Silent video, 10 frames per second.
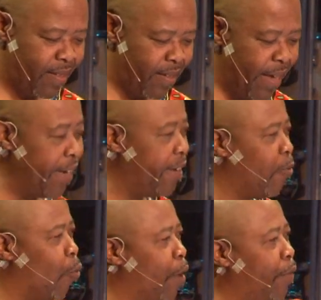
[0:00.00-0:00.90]
And
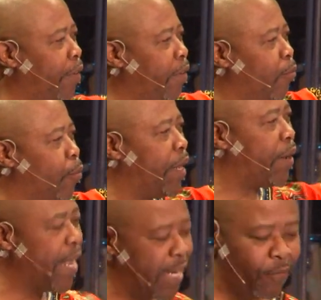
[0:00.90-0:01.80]
when we
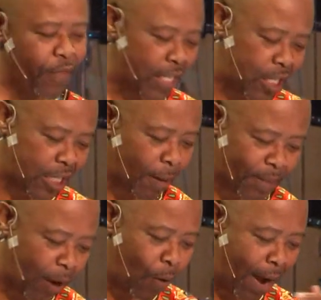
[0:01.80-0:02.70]
read verse
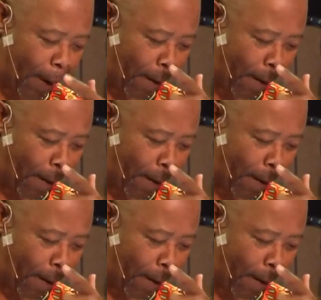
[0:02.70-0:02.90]
chapter 1,